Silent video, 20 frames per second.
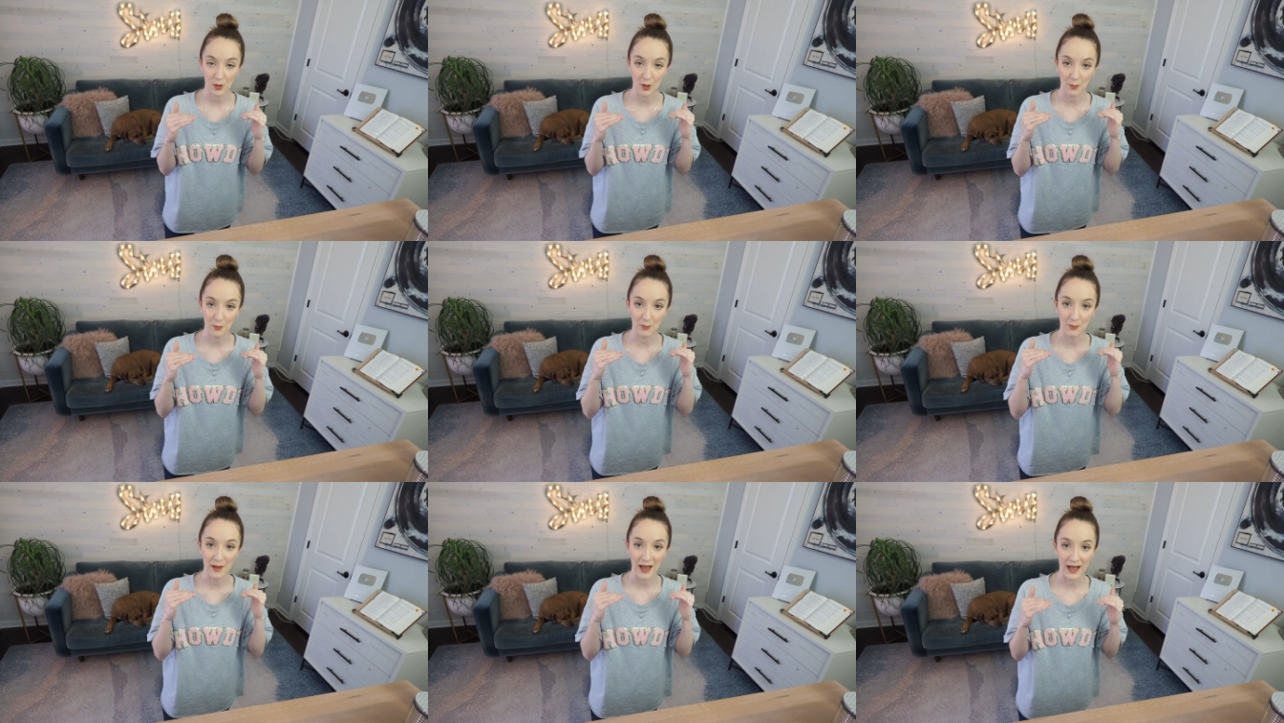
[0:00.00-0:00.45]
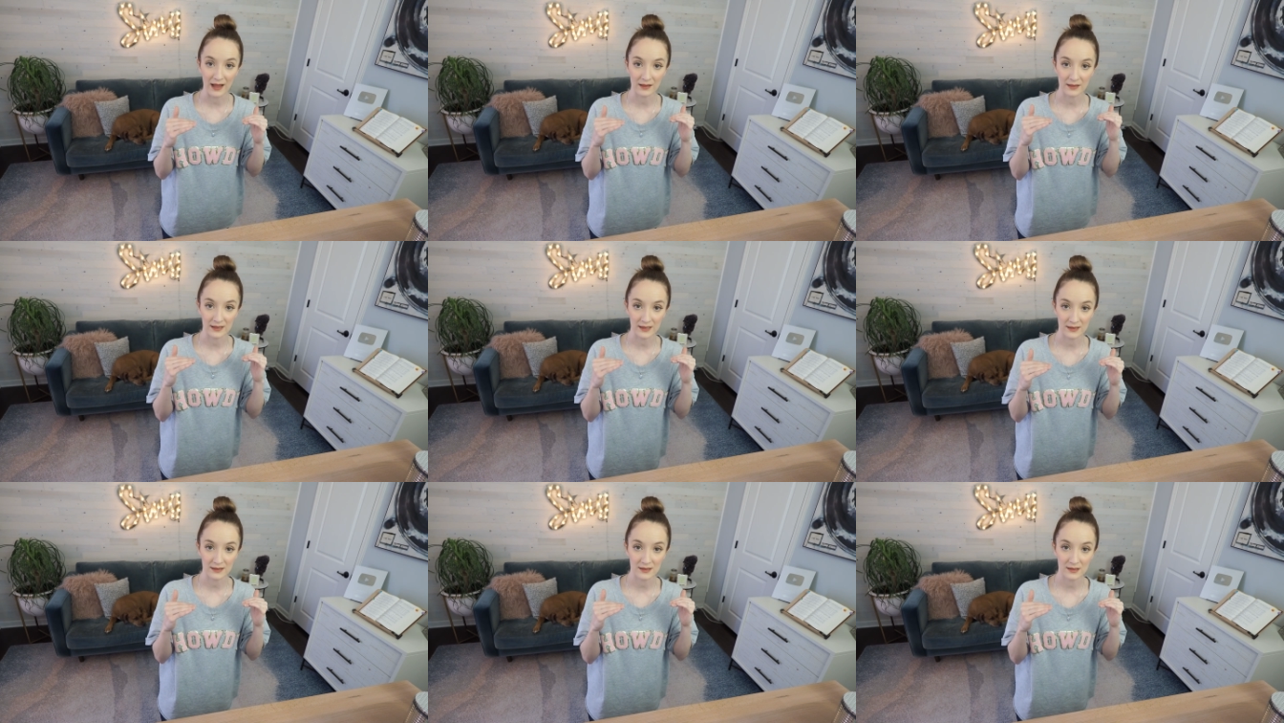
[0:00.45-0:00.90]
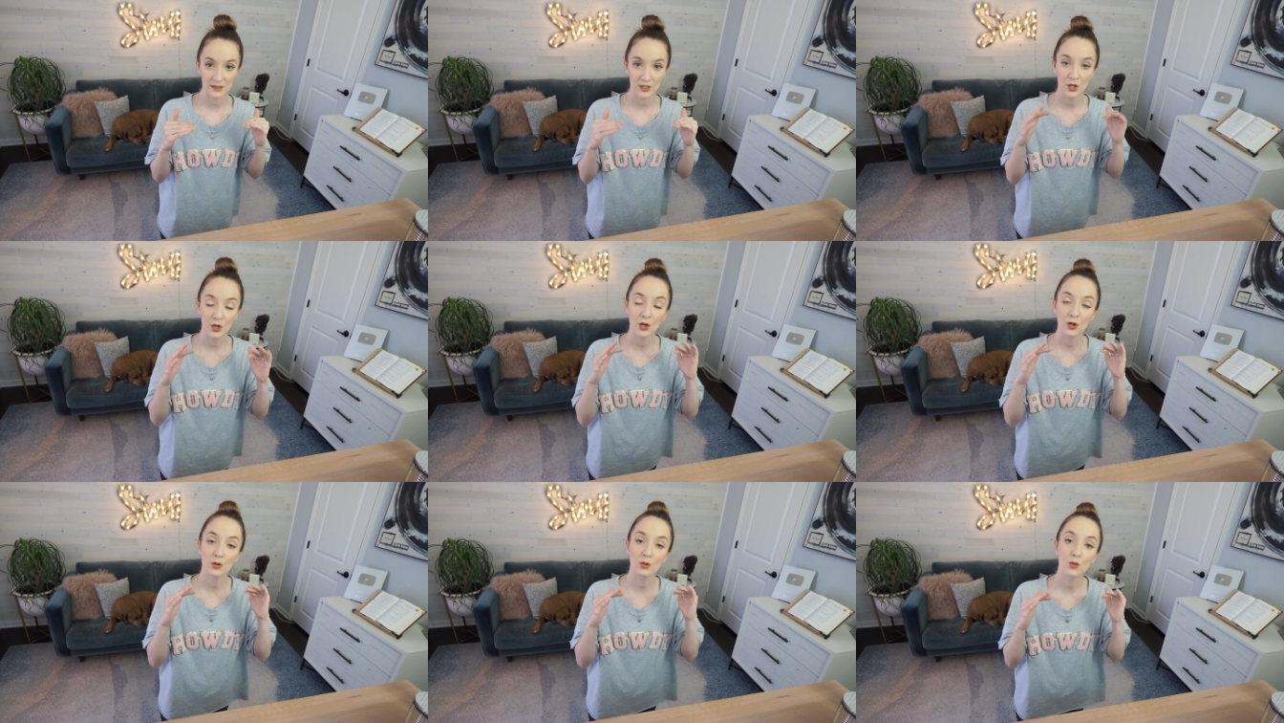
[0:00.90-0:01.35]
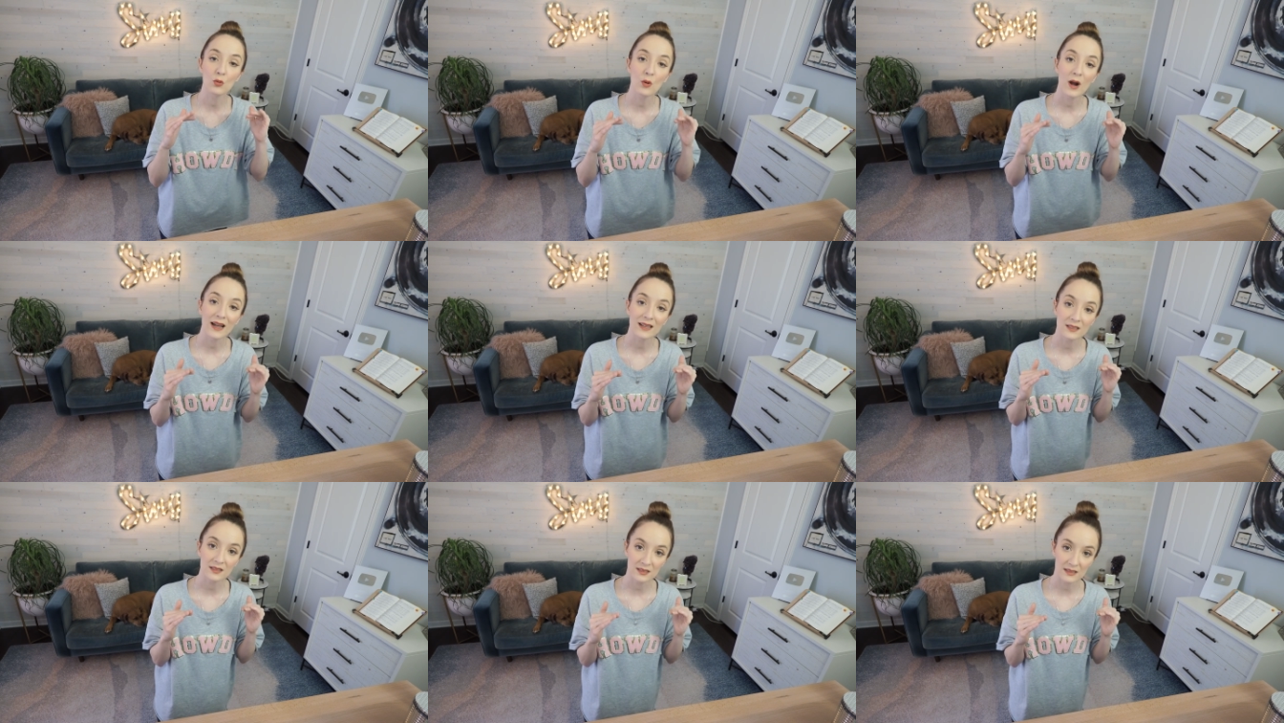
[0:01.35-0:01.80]
balanced
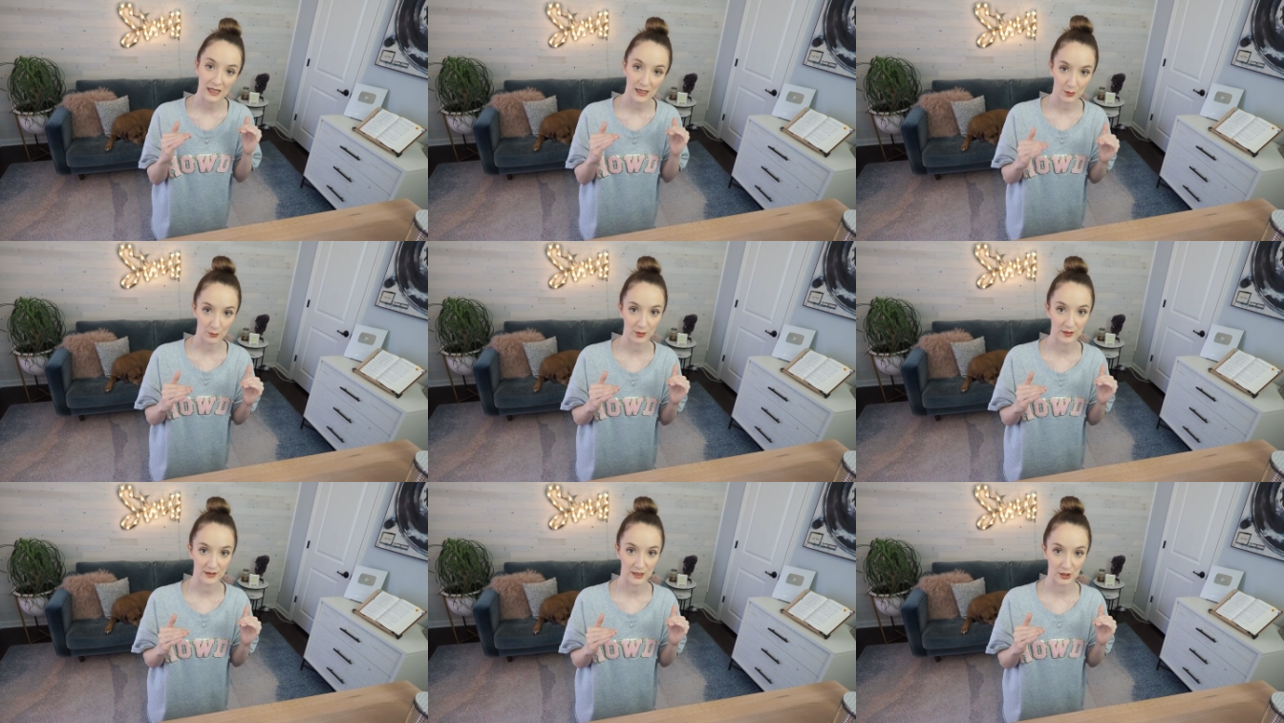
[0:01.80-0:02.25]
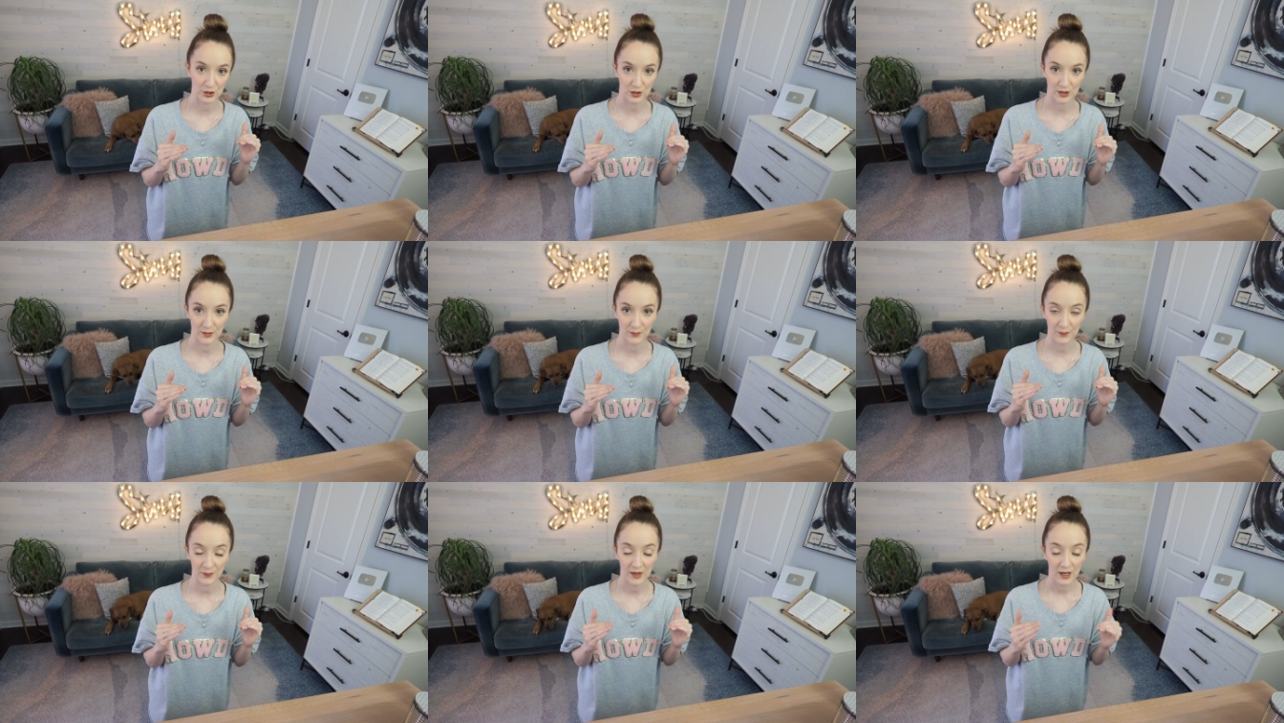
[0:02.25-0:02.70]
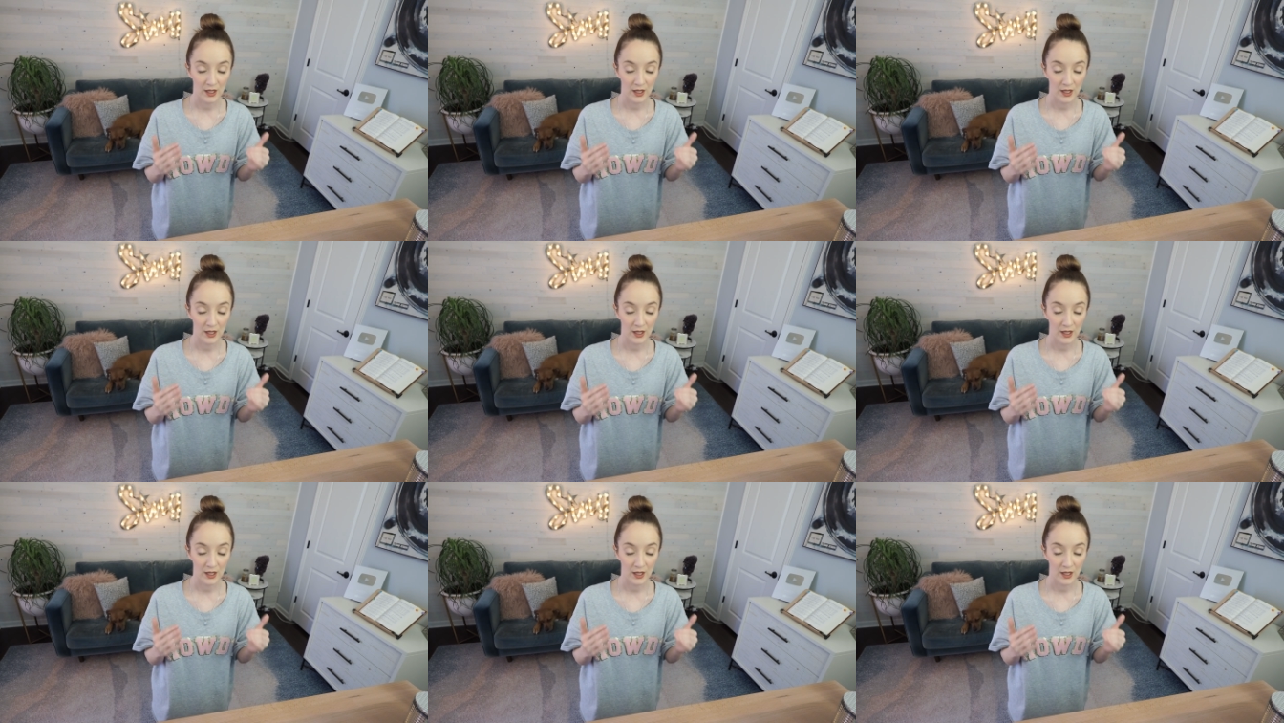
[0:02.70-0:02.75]
resting position.